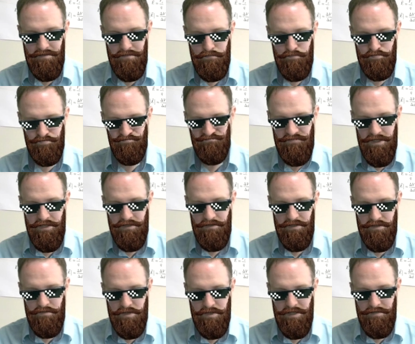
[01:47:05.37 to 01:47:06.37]
I don't have to
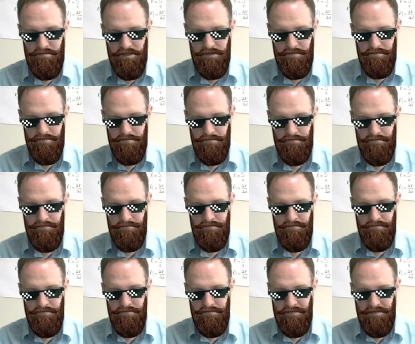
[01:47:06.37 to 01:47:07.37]
worry about
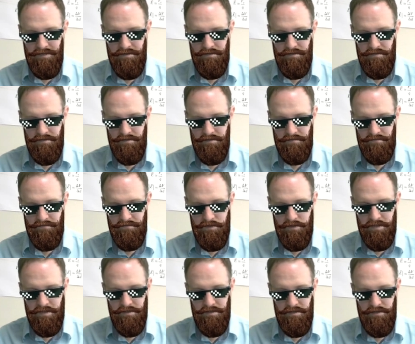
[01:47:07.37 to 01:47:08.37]

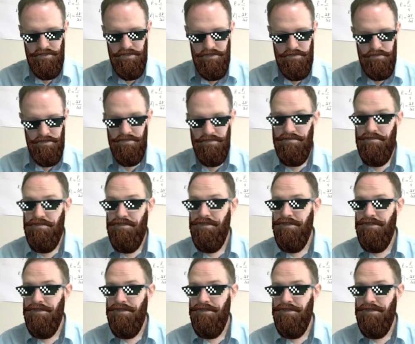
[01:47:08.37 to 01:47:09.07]
converting the units here.